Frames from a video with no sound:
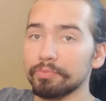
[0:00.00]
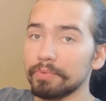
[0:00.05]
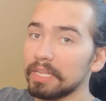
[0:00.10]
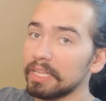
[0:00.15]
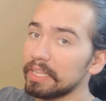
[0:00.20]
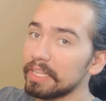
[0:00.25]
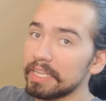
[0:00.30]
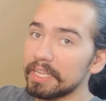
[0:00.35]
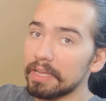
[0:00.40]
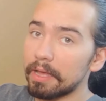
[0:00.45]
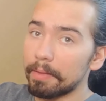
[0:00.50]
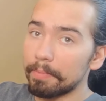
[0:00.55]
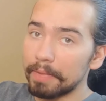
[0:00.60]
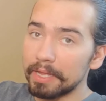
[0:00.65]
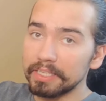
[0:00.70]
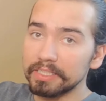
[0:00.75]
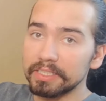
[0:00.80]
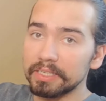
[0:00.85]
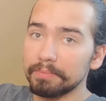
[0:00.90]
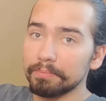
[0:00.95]
Really
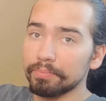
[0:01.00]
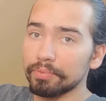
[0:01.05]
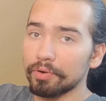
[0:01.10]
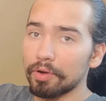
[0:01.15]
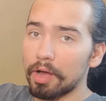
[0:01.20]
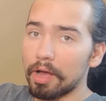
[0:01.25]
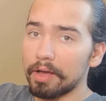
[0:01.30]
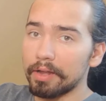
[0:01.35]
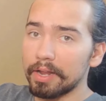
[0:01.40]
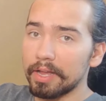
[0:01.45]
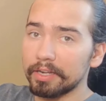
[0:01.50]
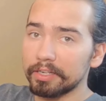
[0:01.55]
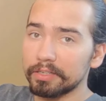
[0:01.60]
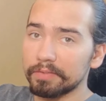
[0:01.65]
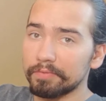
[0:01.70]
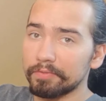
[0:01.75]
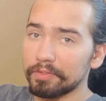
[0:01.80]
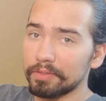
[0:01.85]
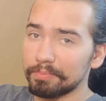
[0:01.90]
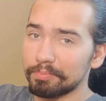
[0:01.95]
amazing product
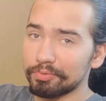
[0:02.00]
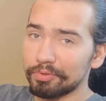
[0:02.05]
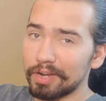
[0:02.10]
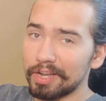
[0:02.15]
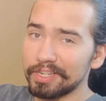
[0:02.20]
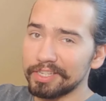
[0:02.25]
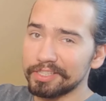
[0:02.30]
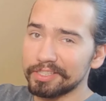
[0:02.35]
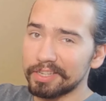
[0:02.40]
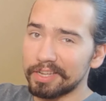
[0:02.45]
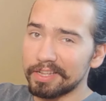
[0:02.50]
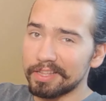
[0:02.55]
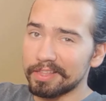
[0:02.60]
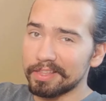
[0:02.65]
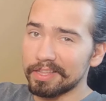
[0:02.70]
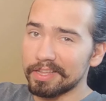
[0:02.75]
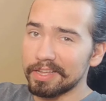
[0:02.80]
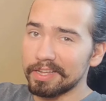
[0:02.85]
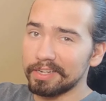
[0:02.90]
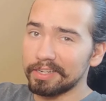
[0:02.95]
for the price, I
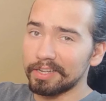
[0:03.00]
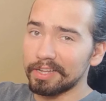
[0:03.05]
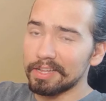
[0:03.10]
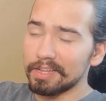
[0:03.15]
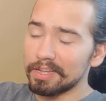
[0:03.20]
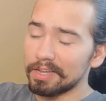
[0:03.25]
think.